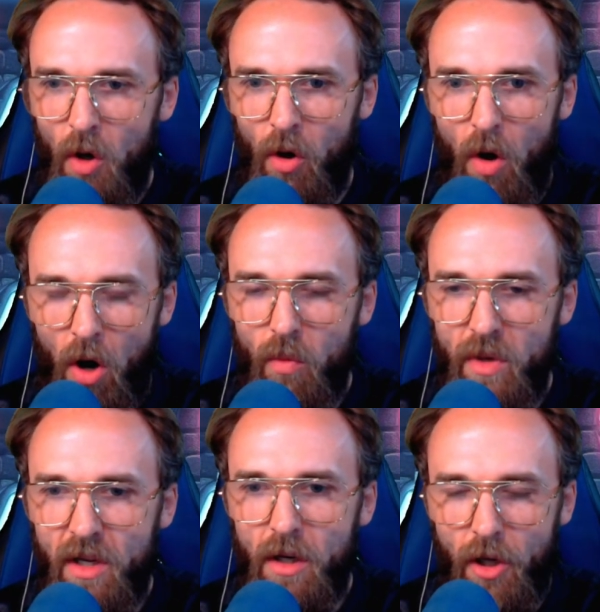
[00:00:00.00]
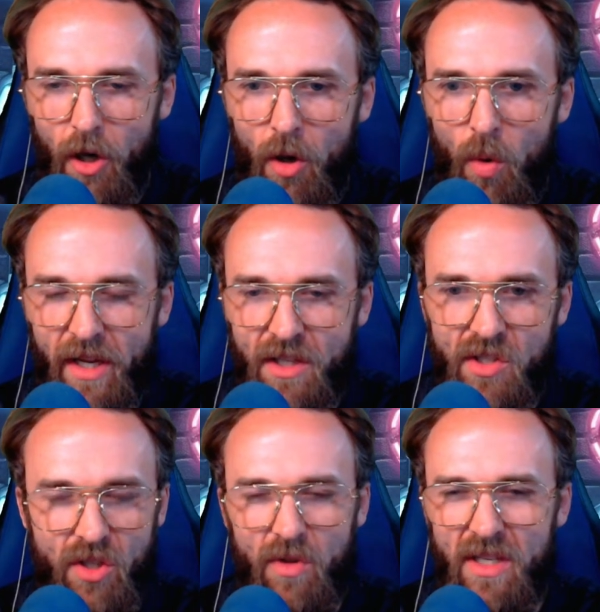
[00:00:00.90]
or are we going to go
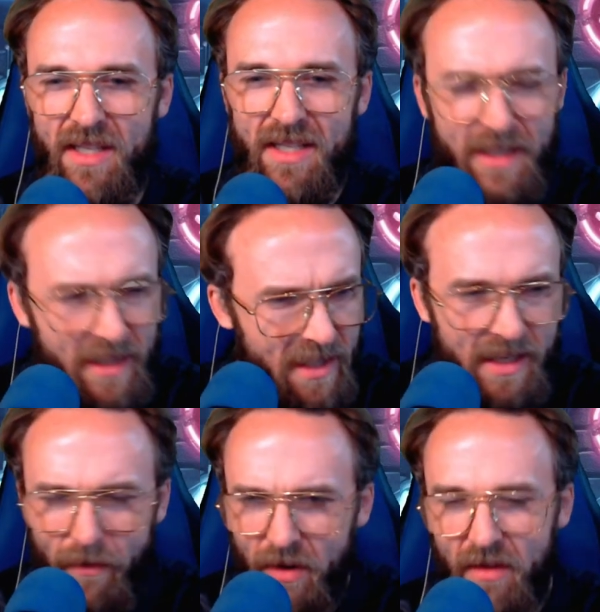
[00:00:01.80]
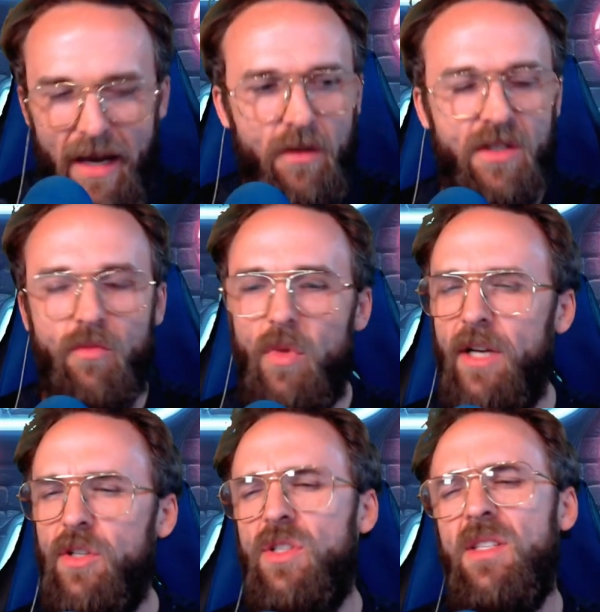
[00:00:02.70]
into the sixty-seven thousand
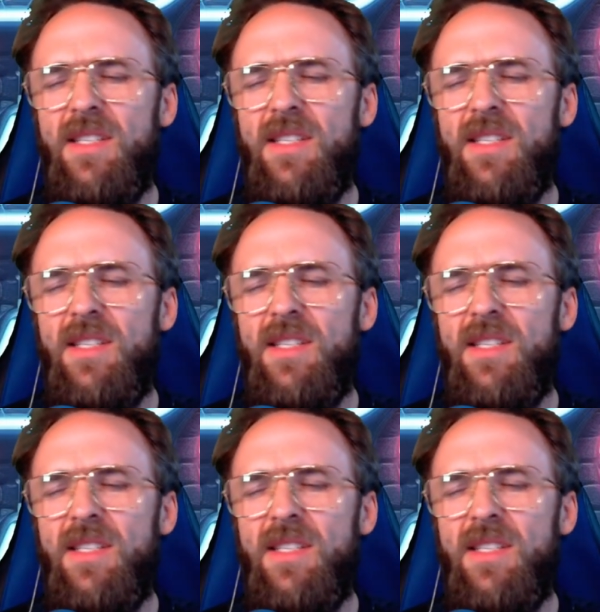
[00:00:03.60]
range,